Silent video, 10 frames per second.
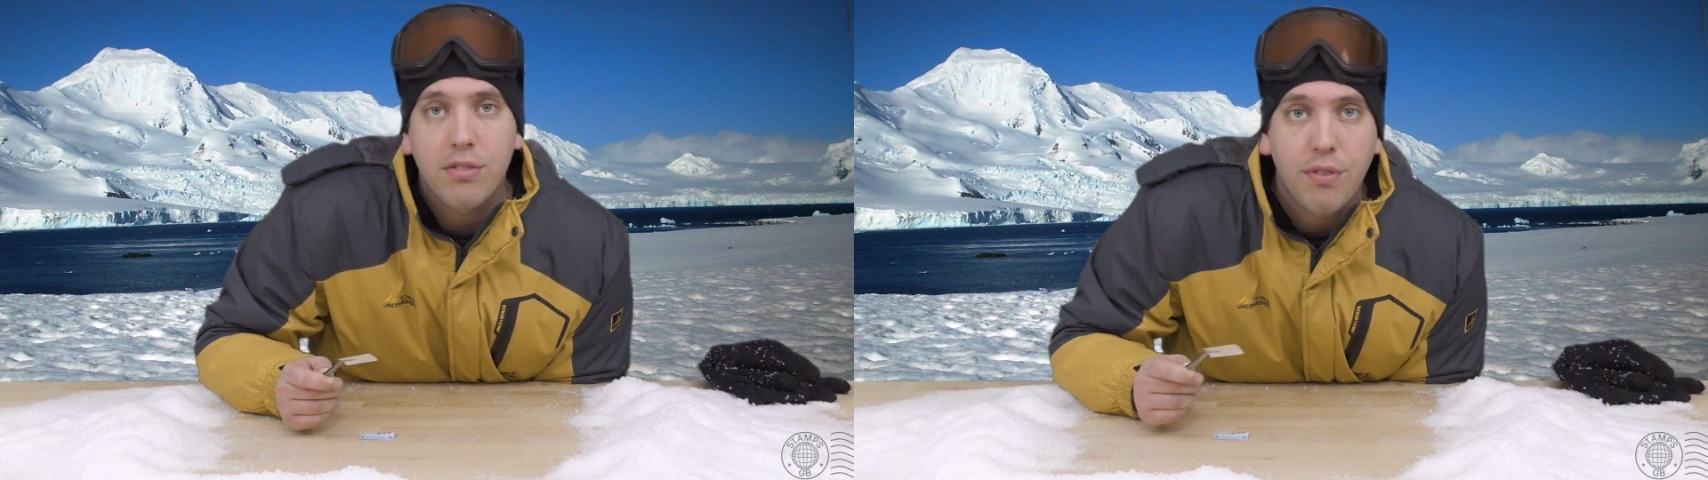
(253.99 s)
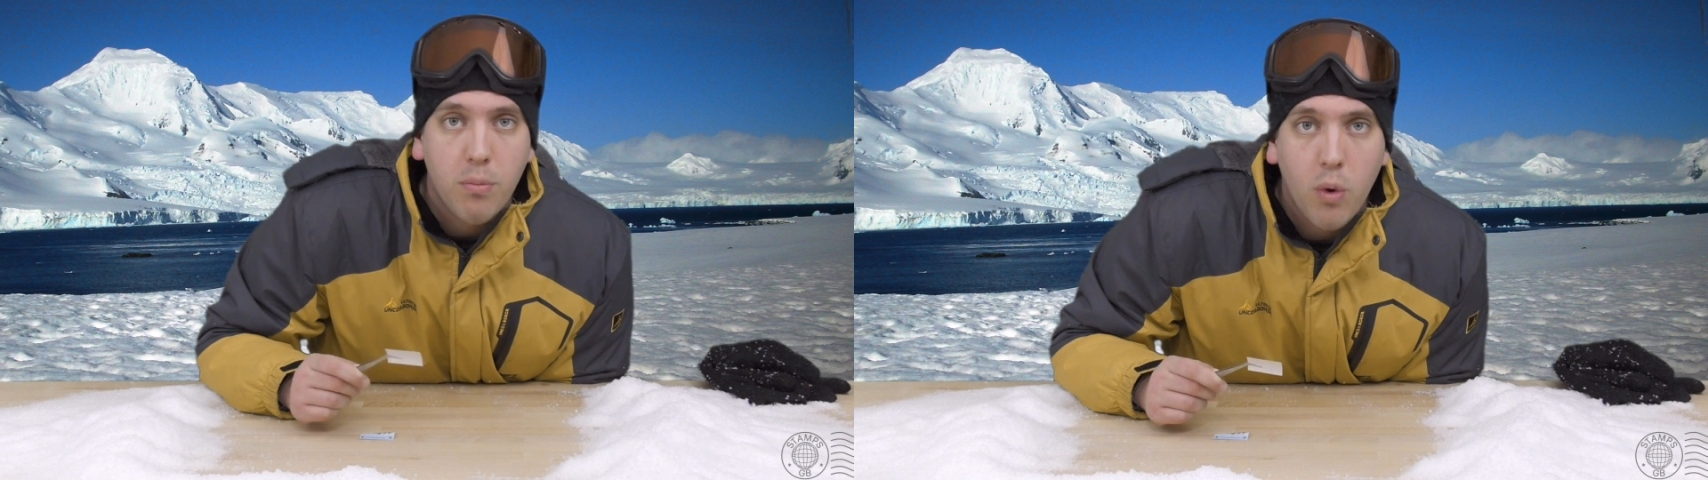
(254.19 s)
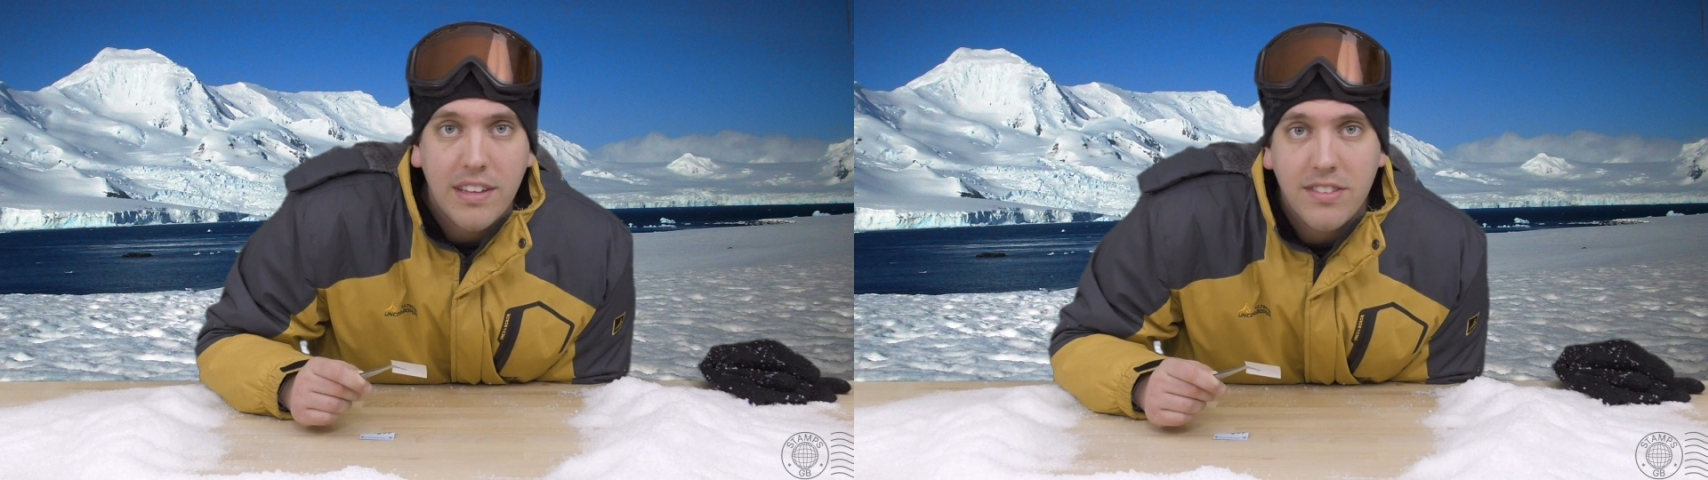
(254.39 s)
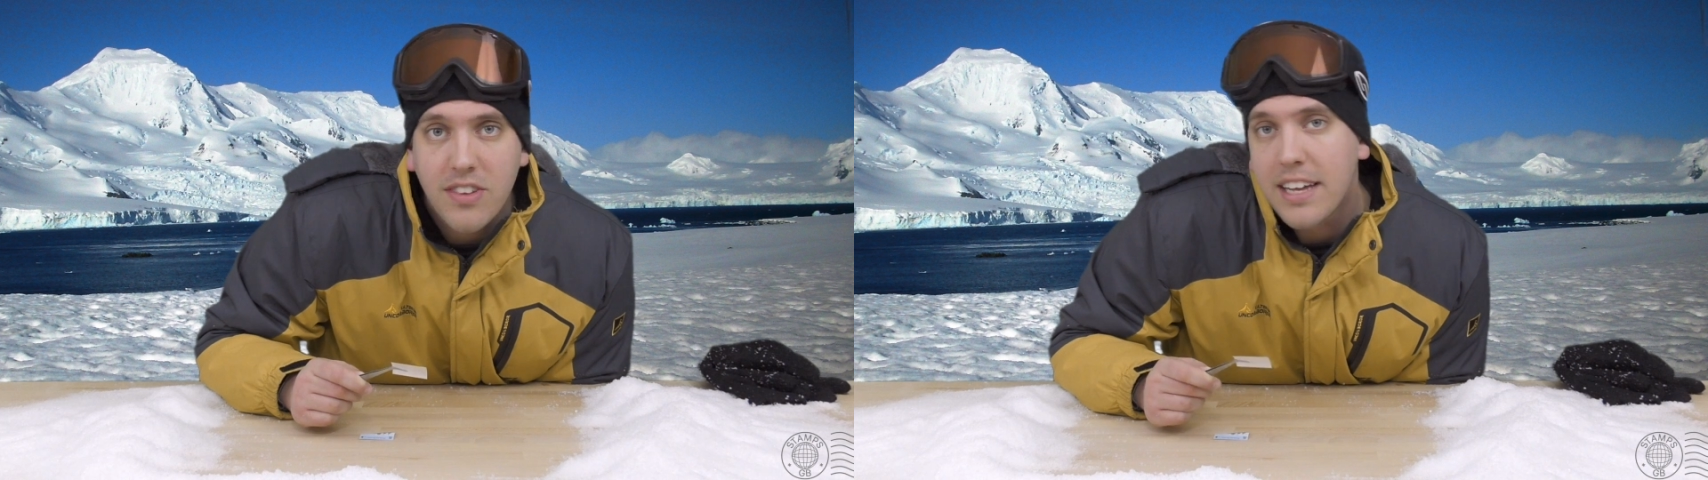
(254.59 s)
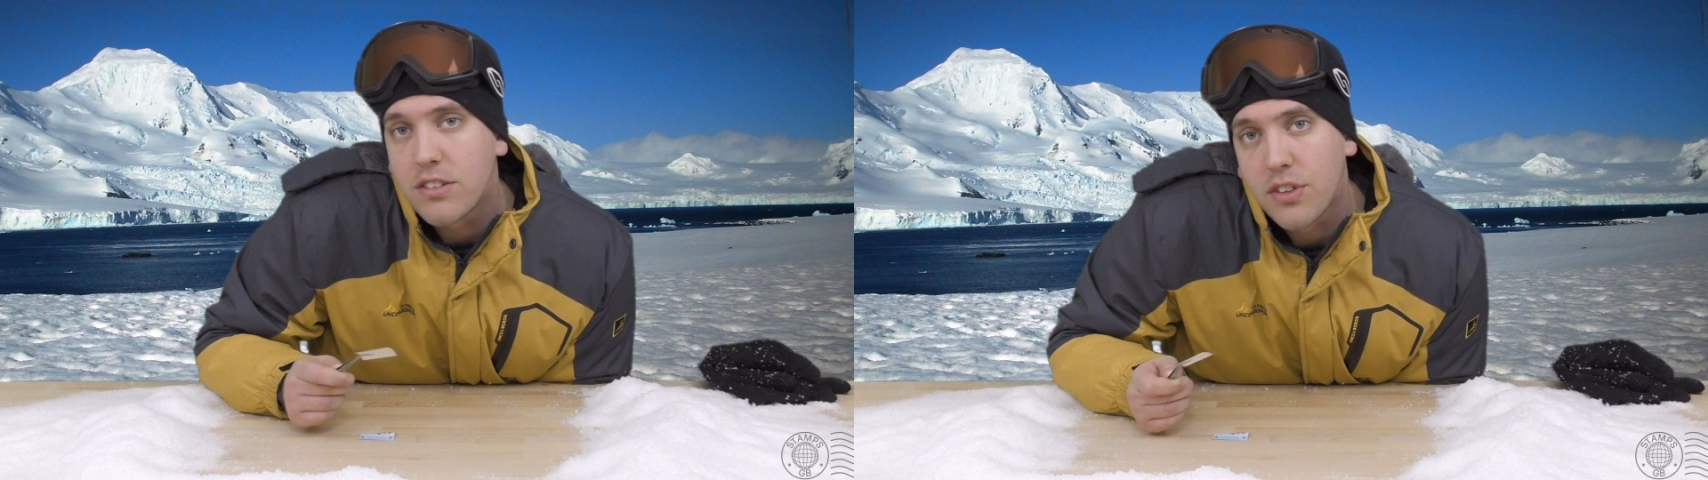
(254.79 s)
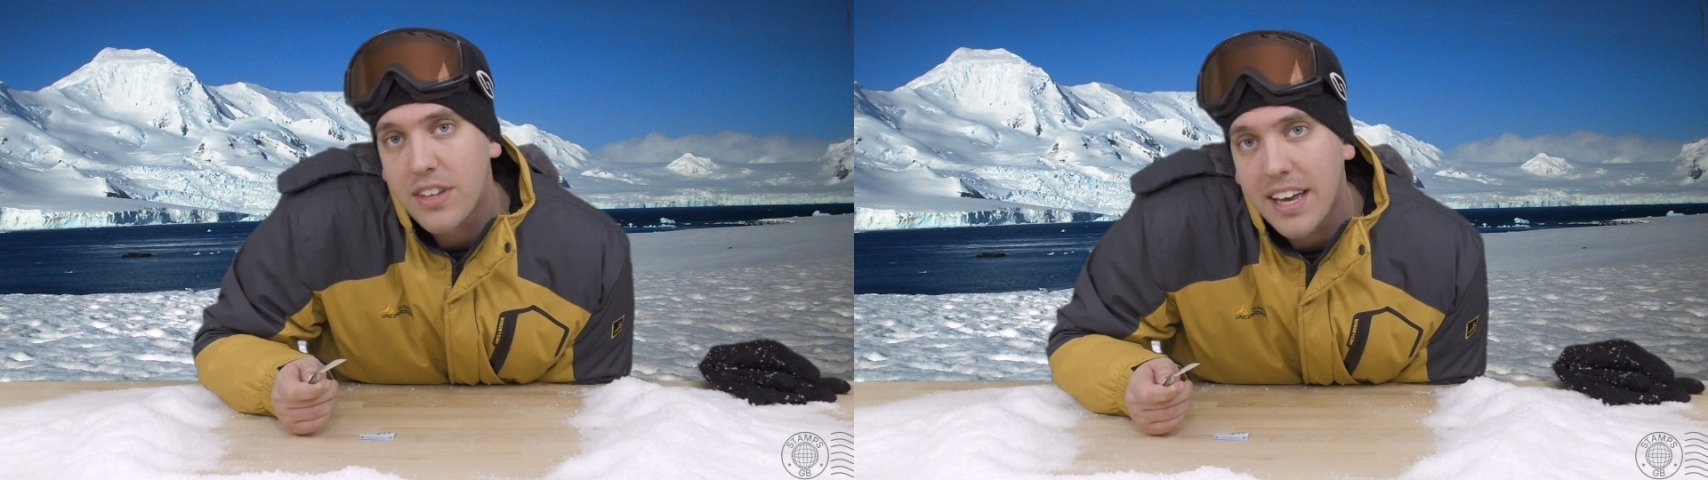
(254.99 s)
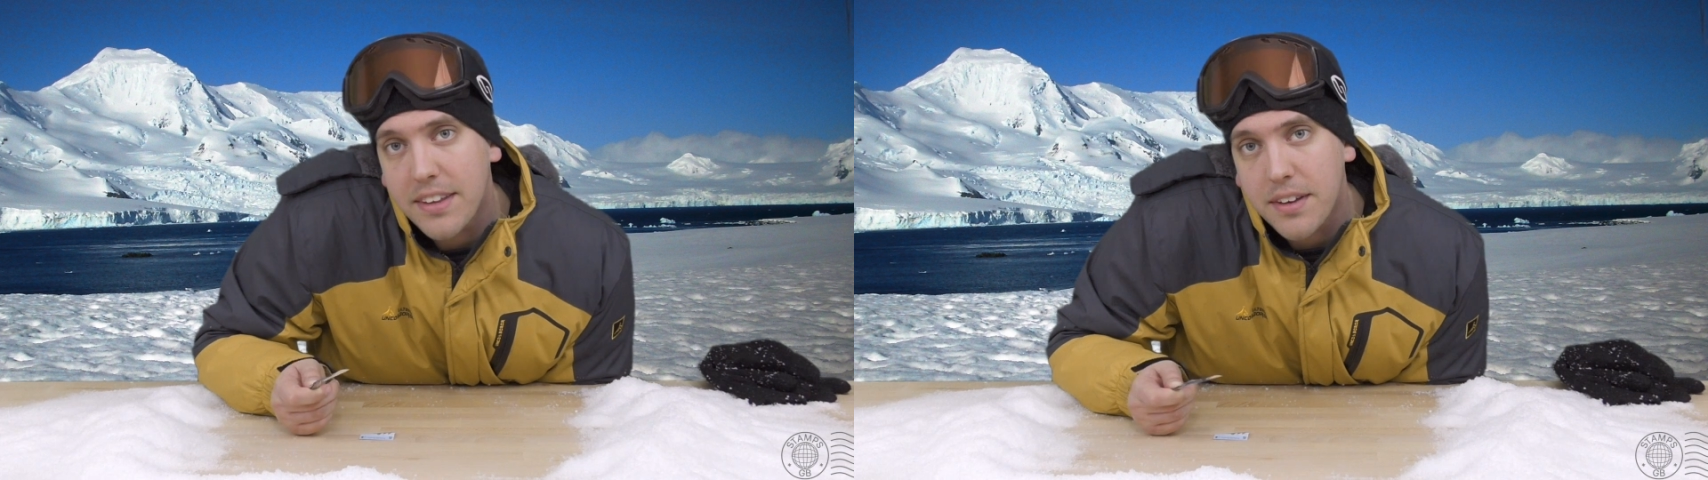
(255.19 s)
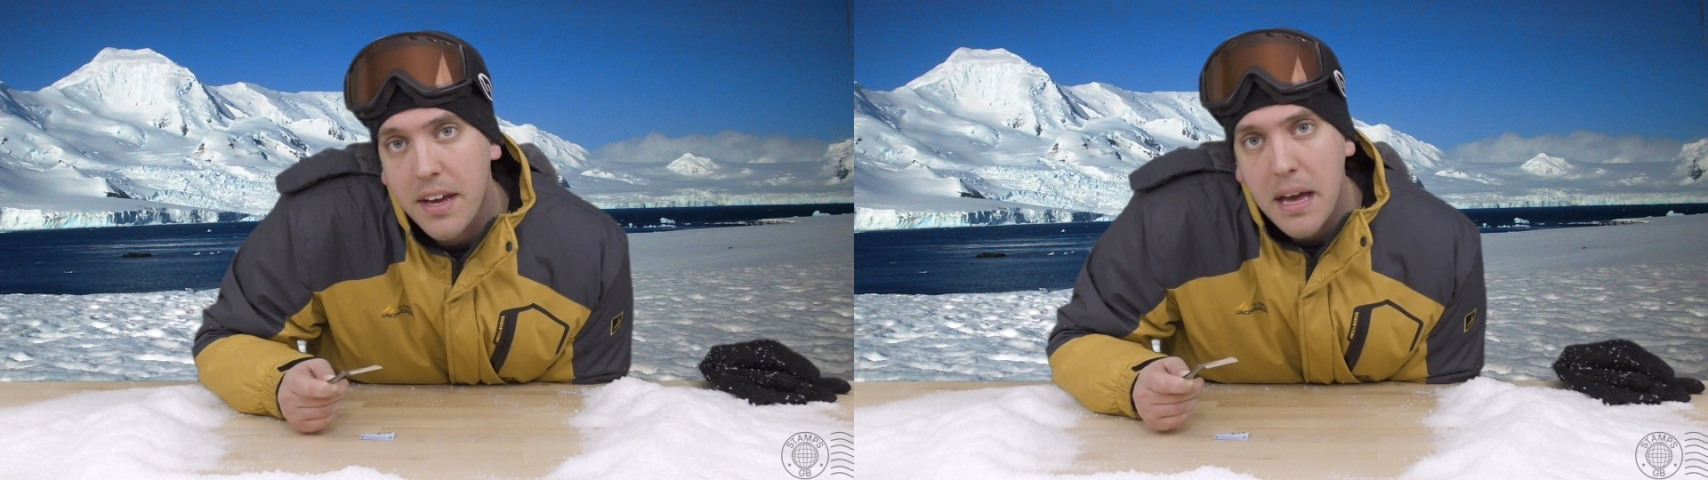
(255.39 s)
from one side to the
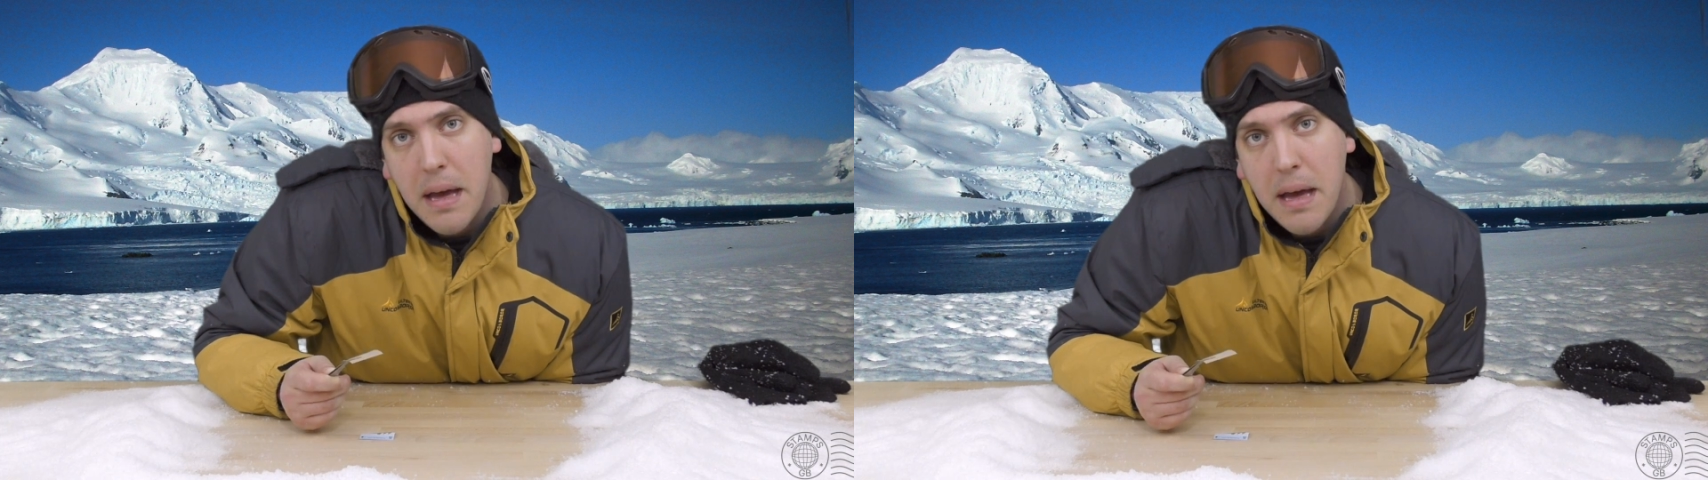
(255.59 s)
other,